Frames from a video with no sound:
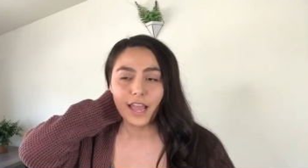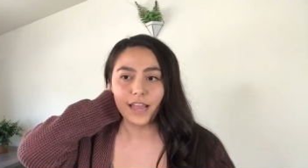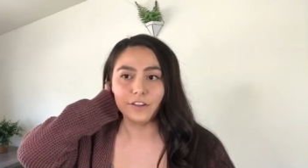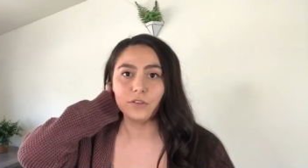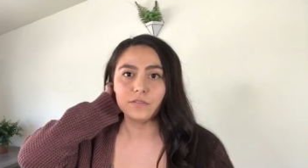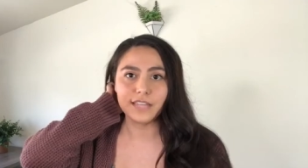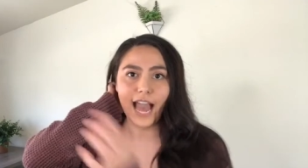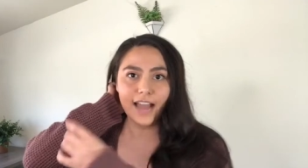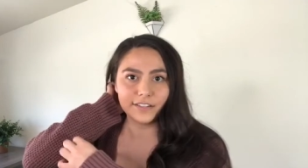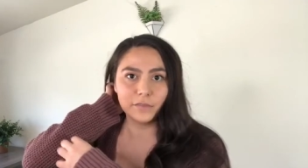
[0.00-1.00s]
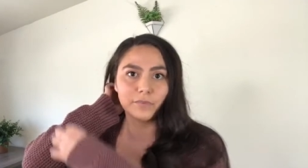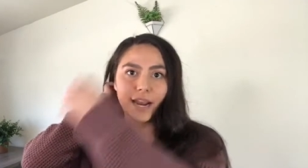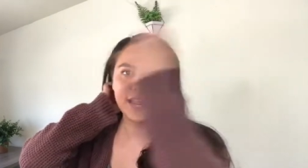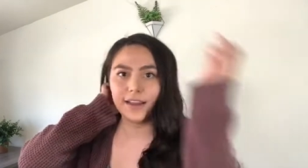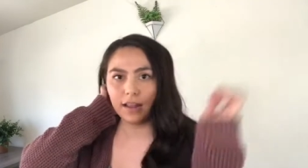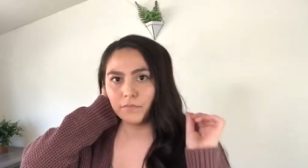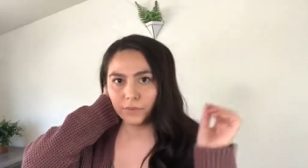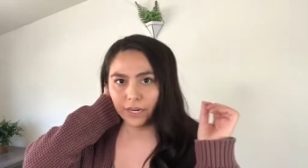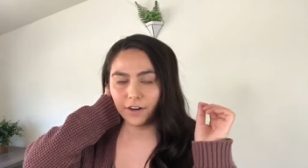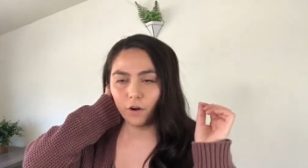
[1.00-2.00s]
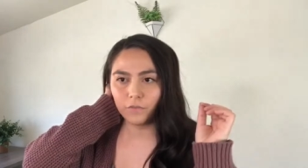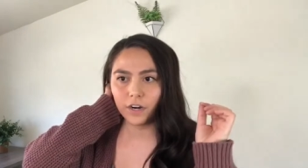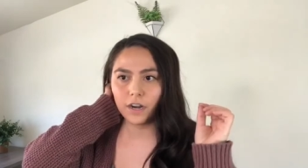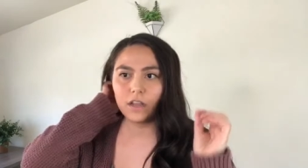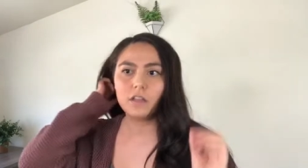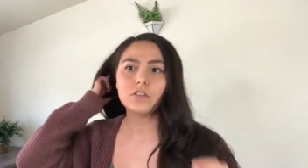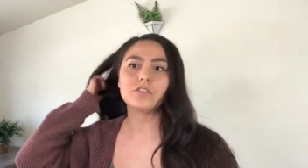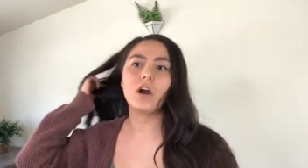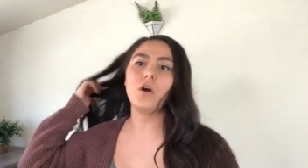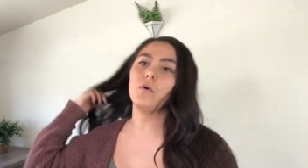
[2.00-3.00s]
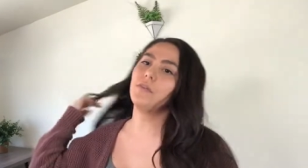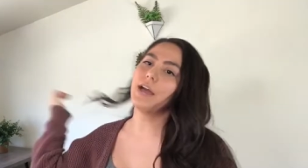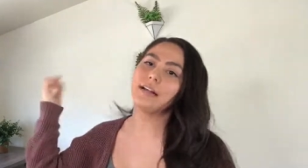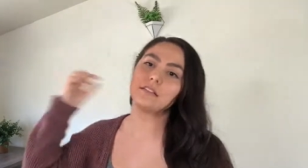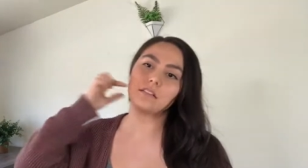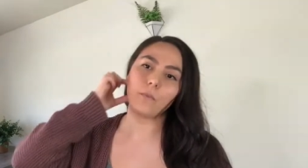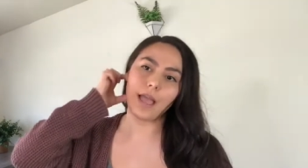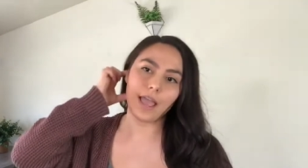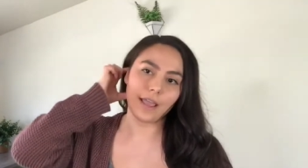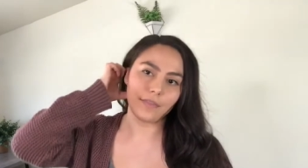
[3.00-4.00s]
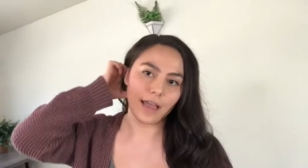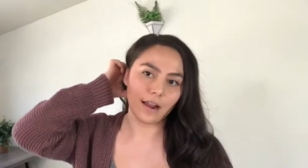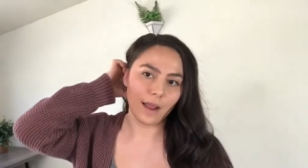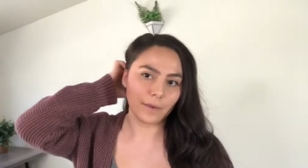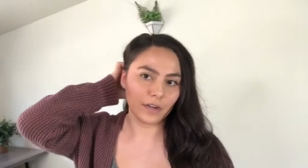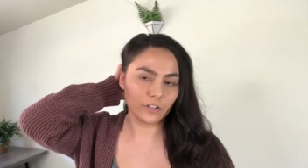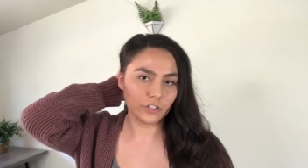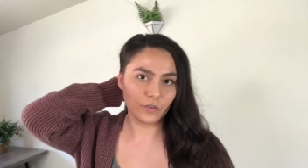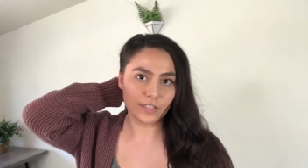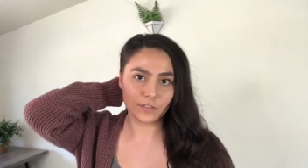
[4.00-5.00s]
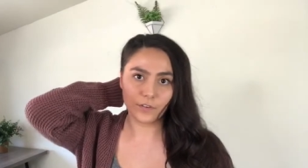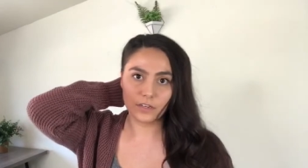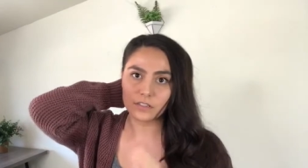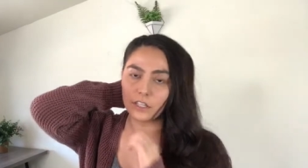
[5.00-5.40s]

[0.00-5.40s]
and used that to braid and bring it over. So that's the way that I'm gonna do this first